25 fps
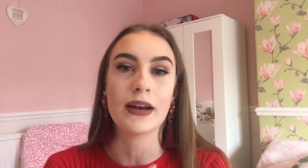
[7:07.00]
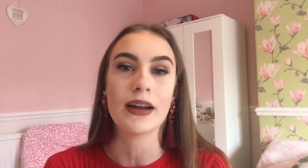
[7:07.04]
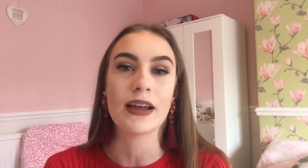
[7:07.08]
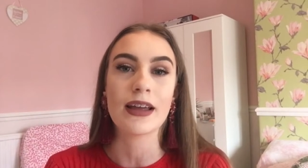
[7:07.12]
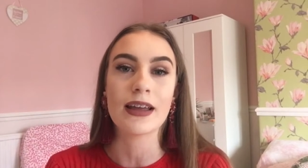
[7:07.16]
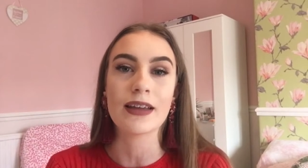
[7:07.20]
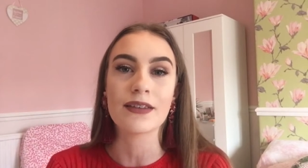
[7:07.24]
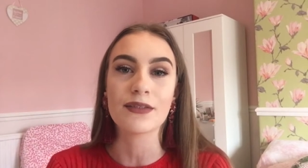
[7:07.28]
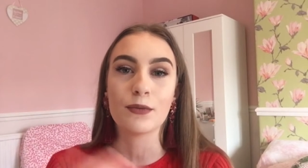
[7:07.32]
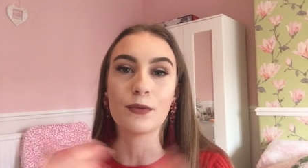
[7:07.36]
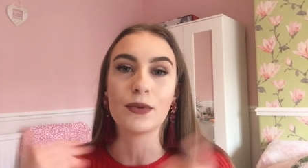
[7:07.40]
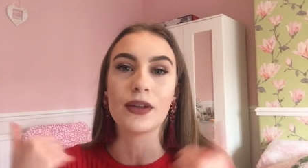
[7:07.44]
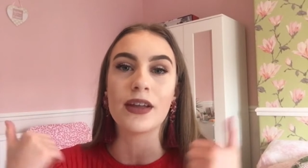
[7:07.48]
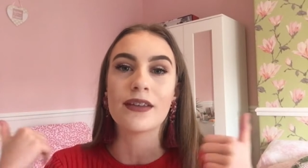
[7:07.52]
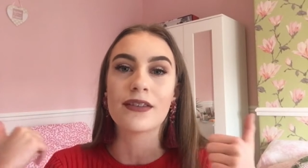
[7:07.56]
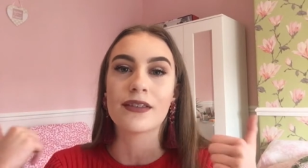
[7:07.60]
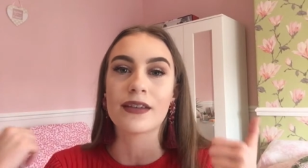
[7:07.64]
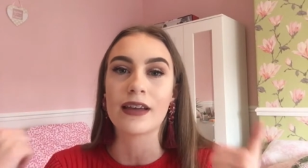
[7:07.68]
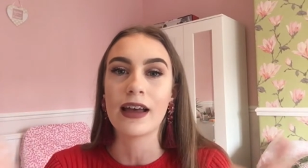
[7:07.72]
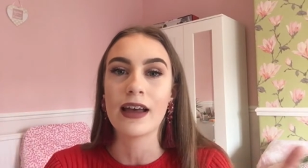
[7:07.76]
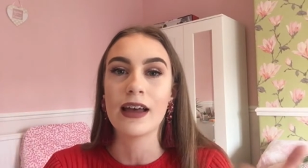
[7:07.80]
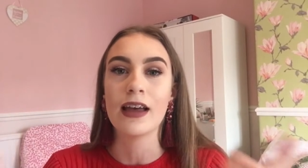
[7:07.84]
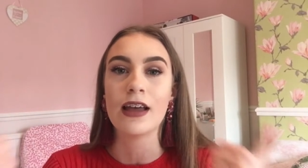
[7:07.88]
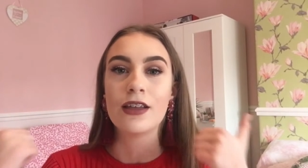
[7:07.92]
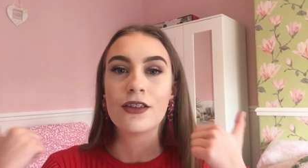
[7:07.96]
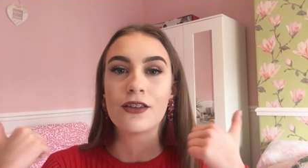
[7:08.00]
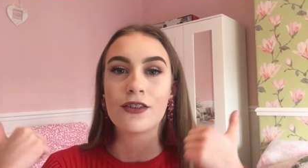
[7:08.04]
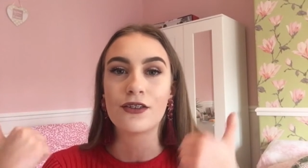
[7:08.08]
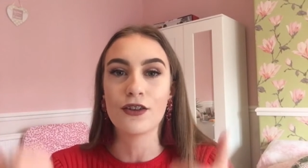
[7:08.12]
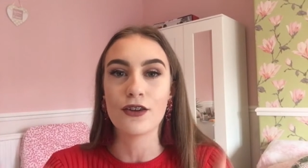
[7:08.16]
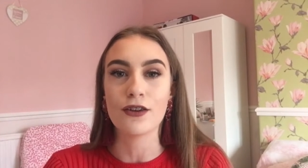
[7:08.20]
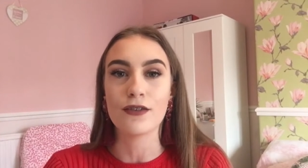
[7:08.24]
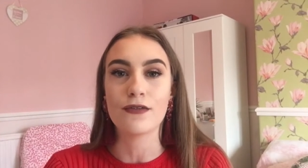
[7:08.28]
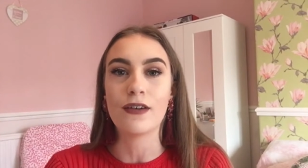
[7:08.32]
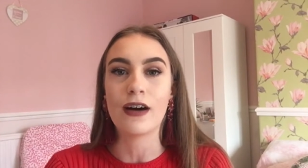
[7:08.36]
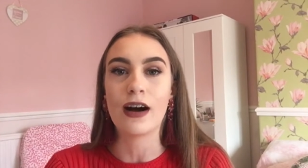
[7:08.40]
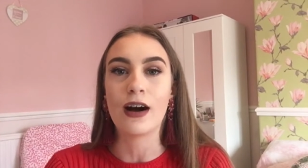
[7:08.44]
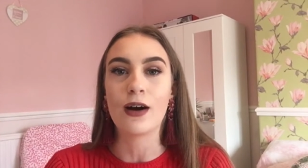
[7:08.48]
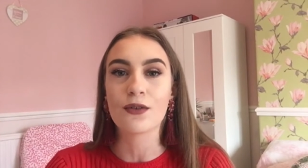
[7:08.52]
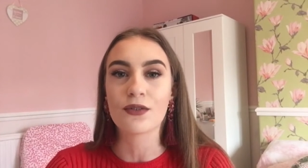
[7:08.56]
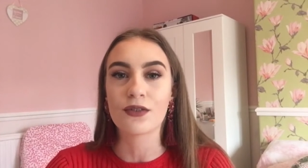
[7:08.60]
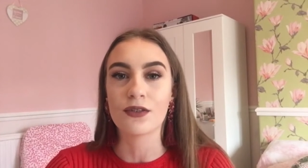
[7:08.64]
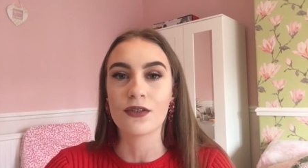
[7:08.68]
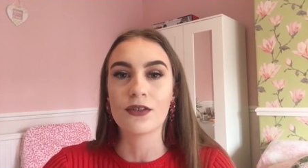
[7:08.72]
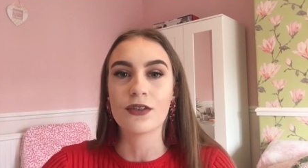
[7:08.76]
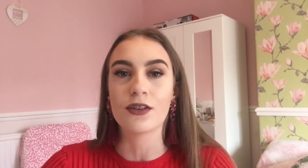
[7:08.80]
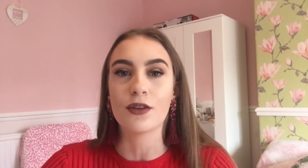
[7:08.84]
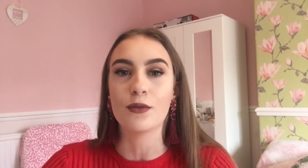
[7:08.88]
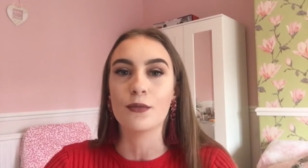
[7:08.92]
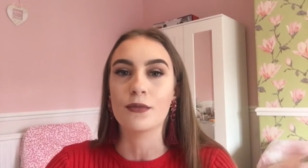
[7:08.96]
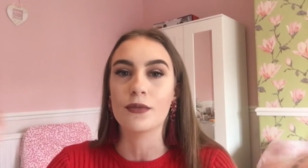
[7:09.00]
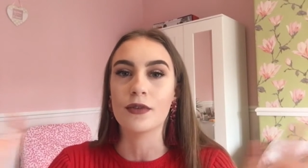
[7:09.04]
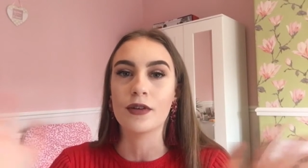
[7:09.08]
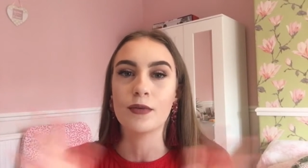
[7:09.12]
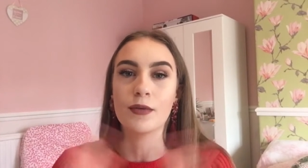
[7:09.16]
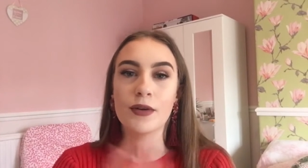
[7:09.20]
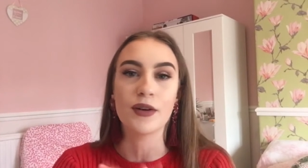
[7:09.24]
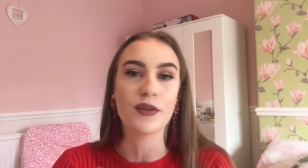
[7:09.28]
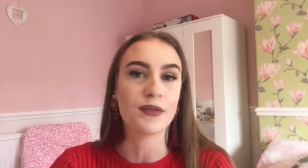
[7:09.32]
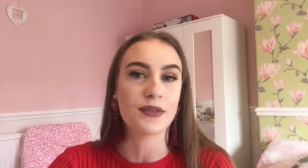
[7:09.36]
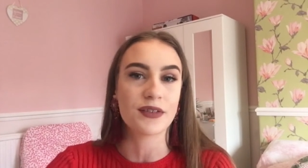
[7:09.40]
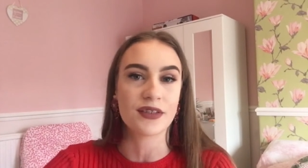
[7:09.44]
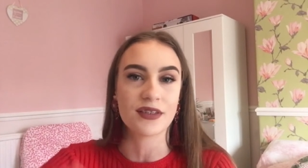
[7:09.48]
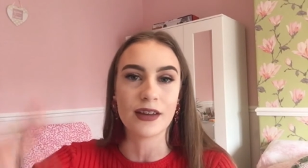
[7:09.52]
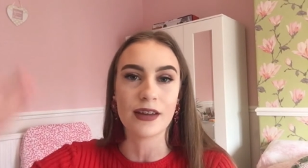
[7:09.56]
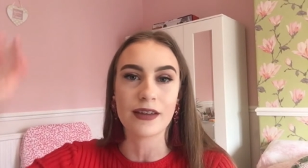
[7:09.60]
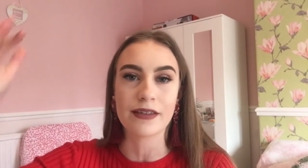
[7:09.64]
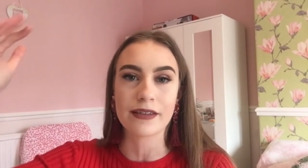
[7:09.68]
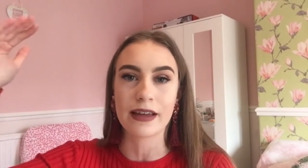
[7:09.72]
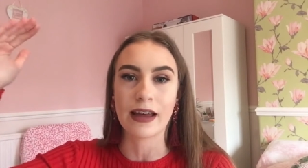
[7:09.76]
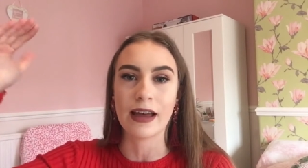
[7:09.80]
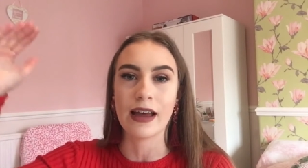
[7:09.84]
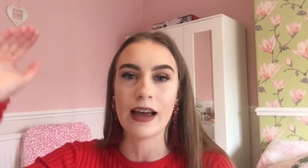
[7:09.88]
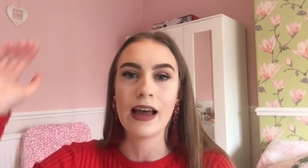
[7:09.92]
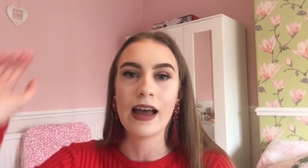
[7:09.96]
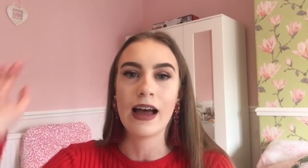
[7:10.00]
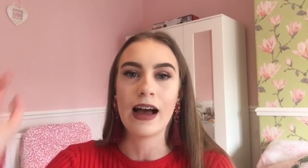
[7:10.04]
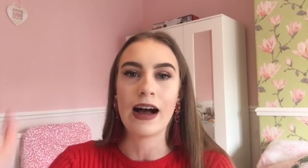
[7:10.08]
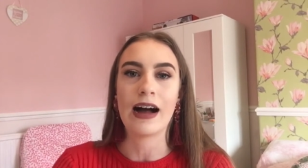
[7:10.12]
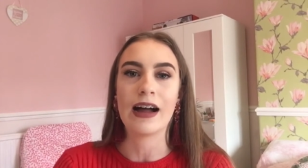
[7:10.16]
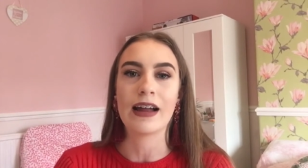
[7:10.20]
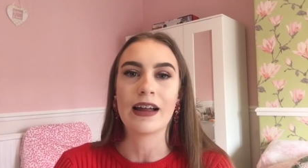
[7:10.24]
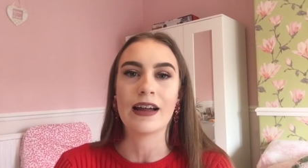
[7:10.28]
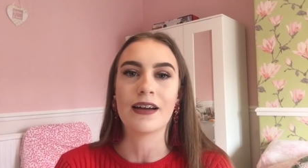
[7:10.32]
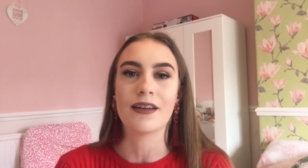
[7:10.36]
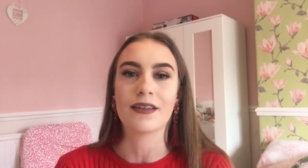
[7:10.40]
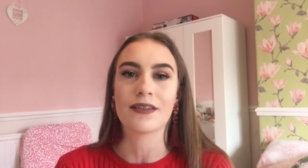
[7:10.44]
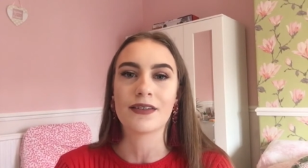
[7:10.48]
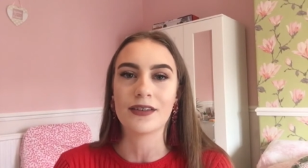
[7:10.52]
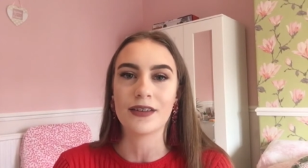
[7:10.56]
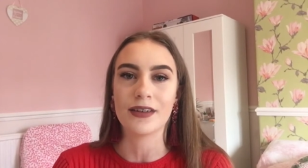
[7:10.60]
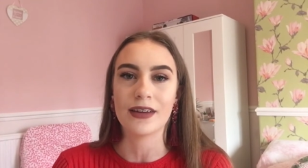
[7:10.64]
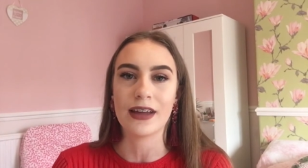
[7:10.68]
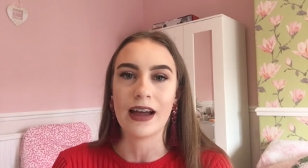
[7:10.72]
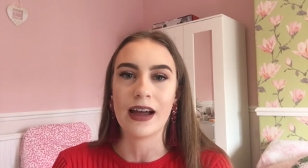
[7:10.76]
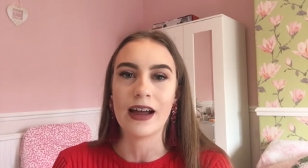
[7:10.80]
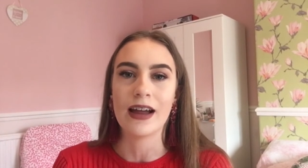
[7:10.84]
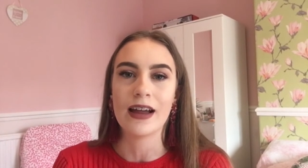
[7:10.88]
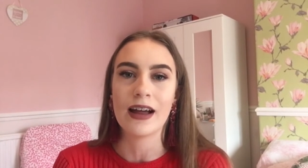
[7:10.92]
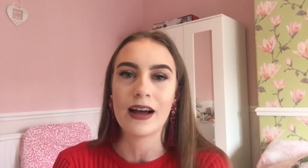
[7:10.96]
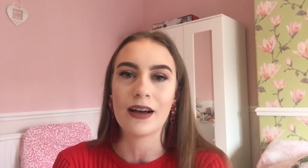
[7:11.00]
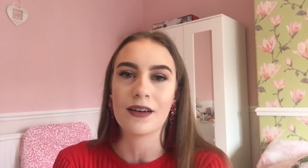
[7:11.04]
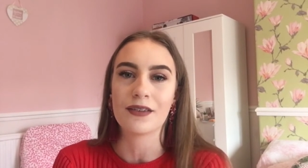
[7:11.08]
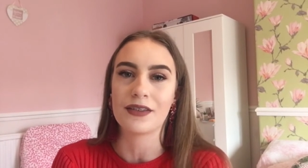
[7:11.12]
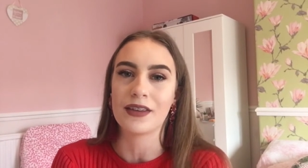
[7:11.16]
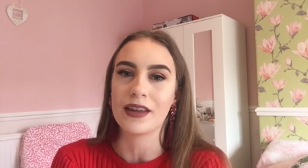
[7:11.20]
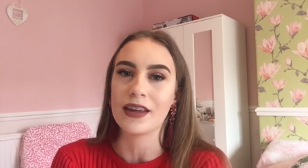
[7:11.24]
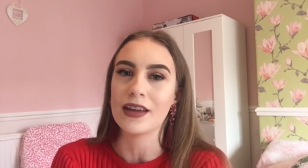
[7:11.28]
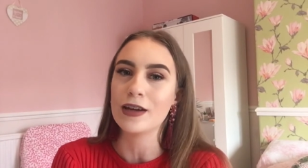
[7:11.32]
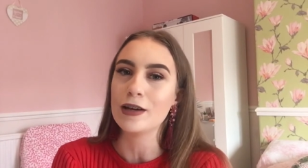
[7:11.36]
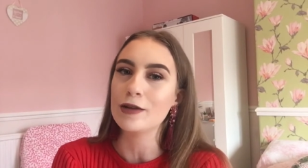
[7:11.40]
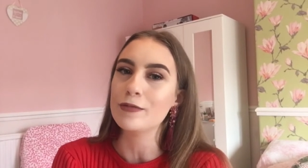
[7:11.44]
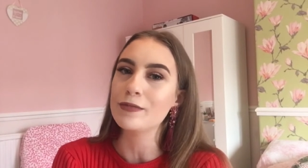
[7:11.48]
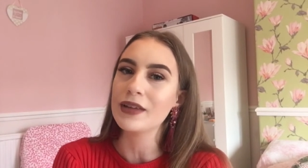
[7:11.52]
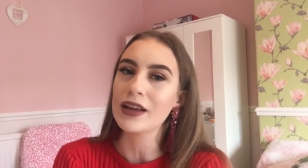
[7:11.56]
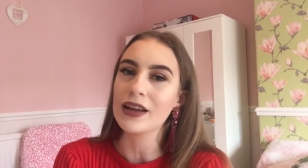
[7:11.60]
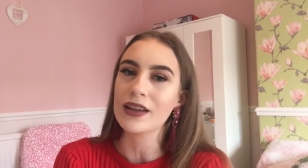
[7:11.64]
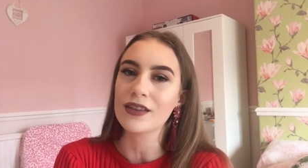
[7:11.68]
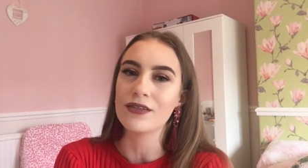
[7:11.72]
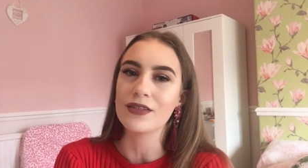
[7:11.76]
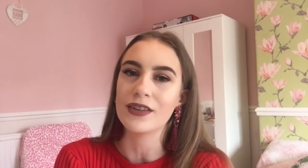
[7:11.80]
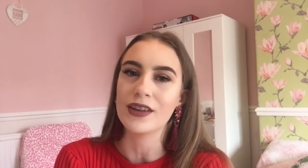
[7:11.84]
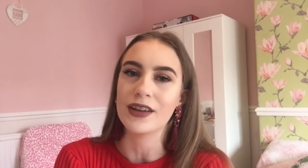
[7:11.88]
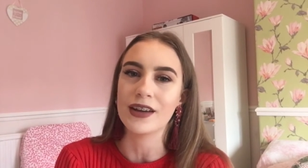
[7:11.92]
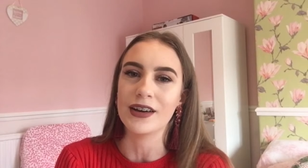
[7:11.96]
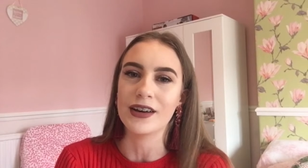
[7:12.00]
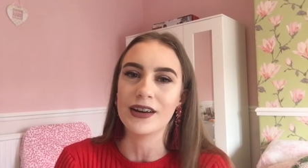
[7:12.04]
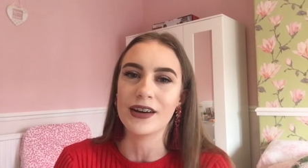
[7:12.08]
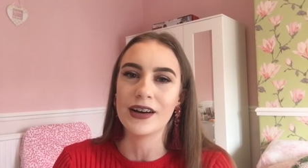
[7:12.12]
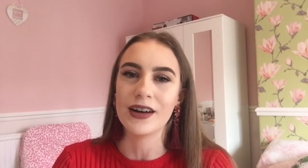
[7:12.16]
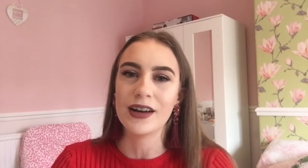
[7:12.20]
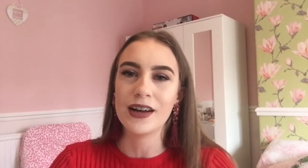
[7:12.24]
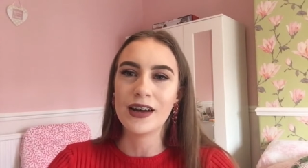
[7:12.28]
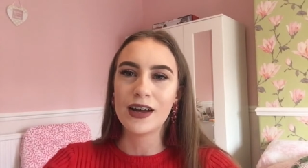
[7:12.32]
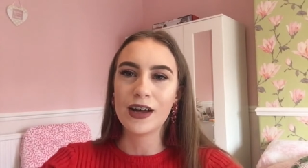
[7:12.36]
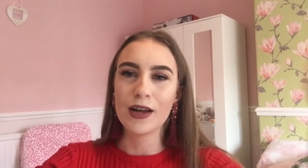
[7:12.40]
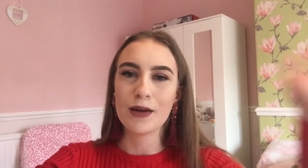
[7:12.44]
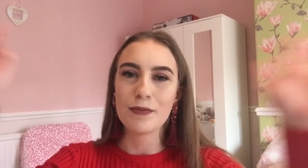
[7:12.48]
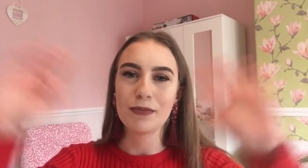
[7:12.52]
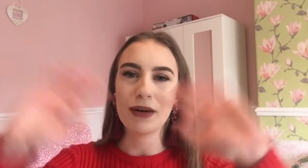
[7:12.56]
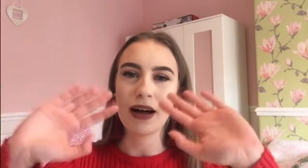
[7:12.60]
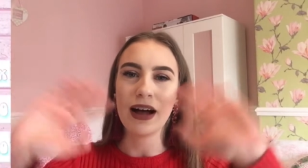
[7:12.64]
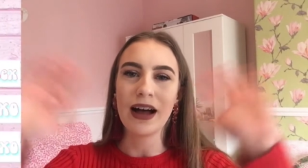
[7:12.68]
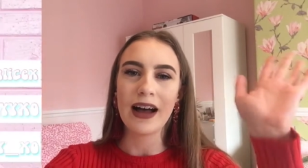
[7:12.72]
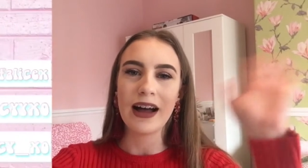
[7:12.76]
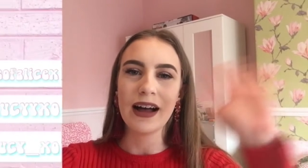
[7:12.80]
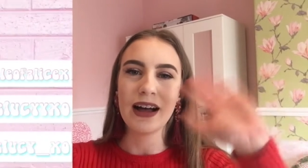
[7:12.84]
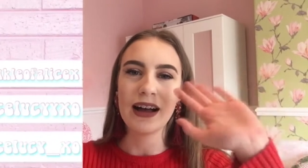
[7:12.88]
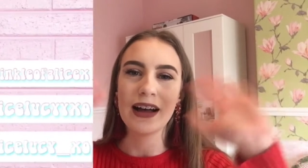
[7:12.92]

please we need to get to 2,000 and we just need to get higher so yeah I'll see you in the next video bye